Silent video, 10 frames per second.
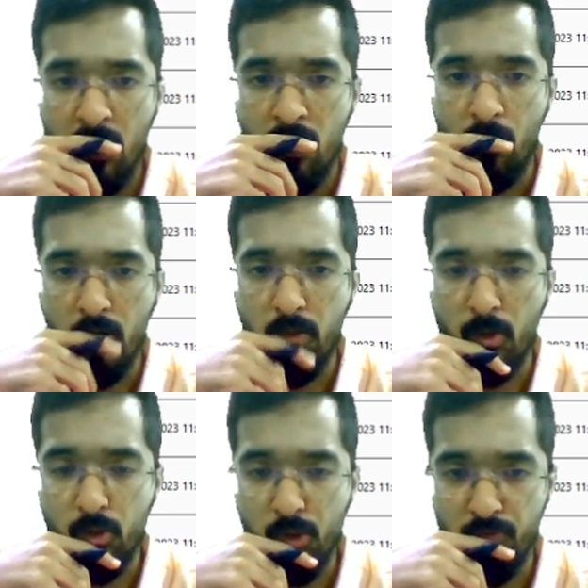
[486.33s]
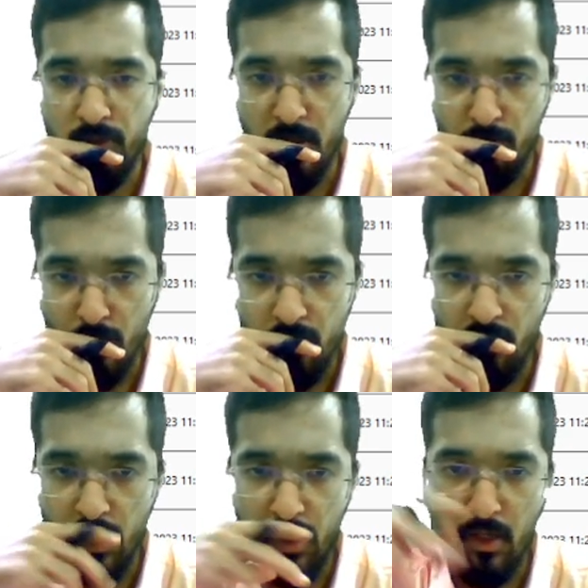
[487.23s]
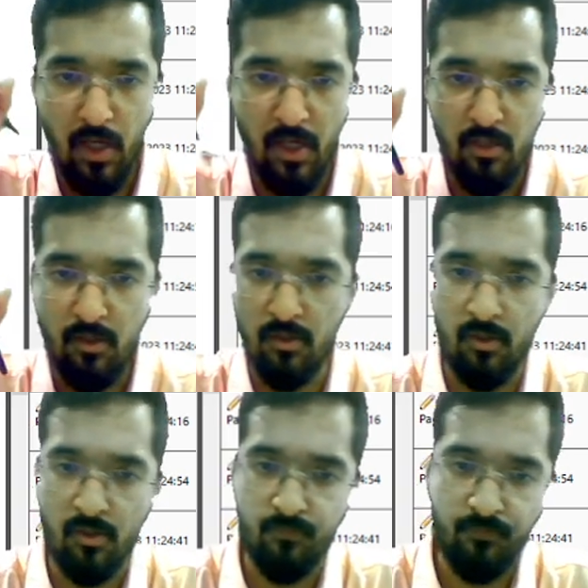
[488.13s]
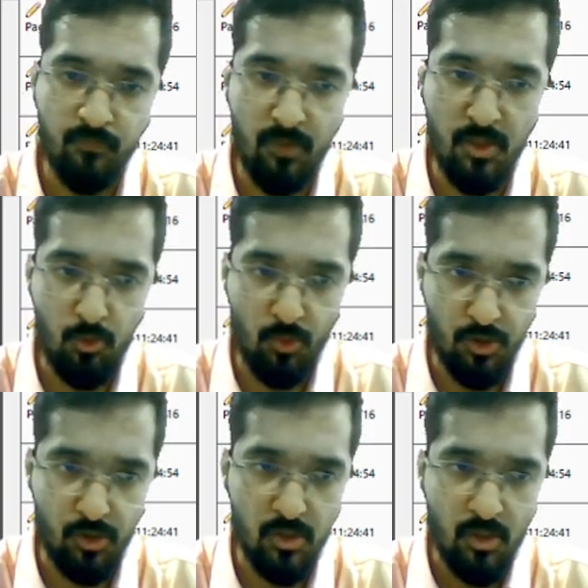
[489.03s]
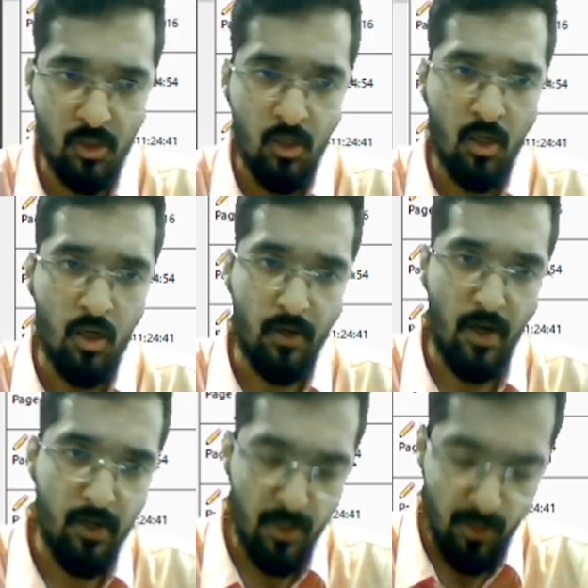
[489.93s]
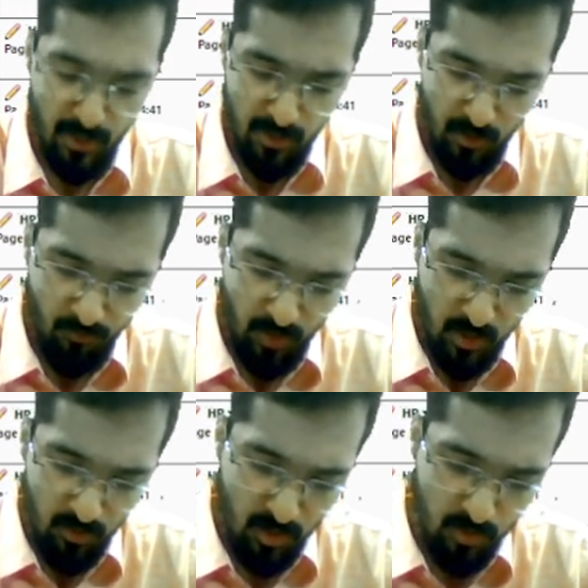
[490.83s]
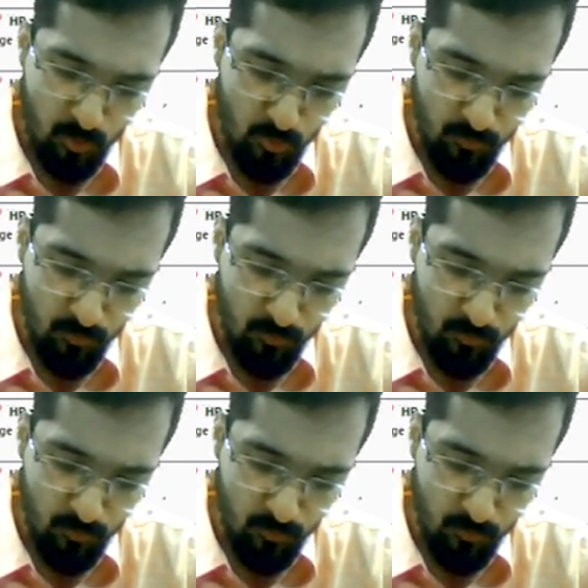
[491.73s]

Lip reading: Okay, because of the atmosphere. Again light based questions. Right hand and left hand thumb rule.